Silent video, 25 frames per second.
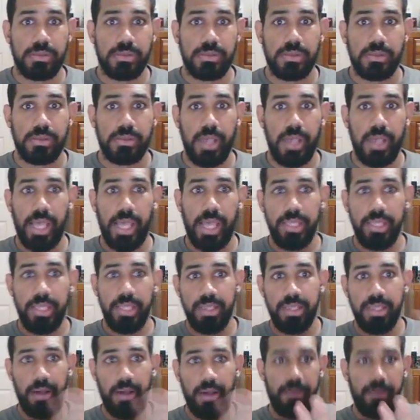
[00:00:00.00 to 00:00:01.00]
as
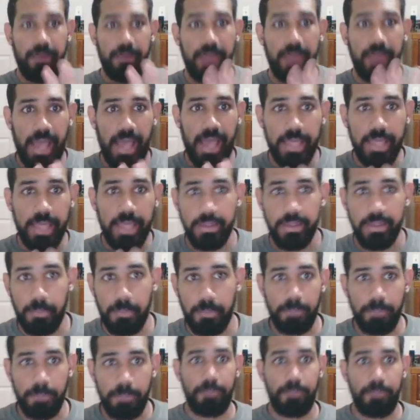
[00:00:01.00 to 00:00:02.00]
a
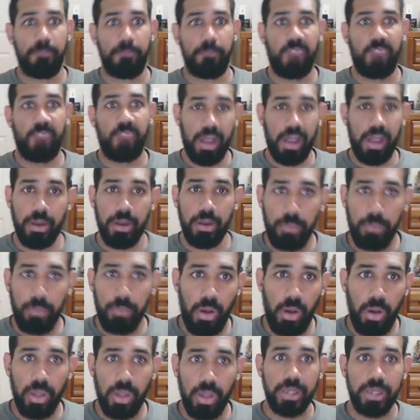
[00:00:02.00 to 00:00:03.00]

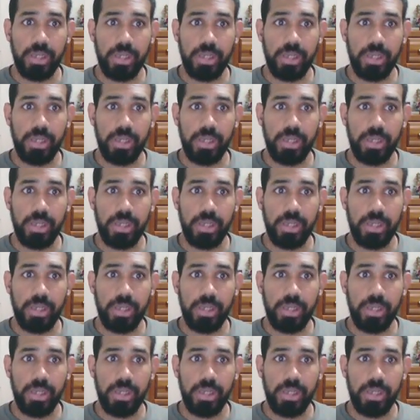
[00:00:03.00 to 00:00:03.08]
fireball in a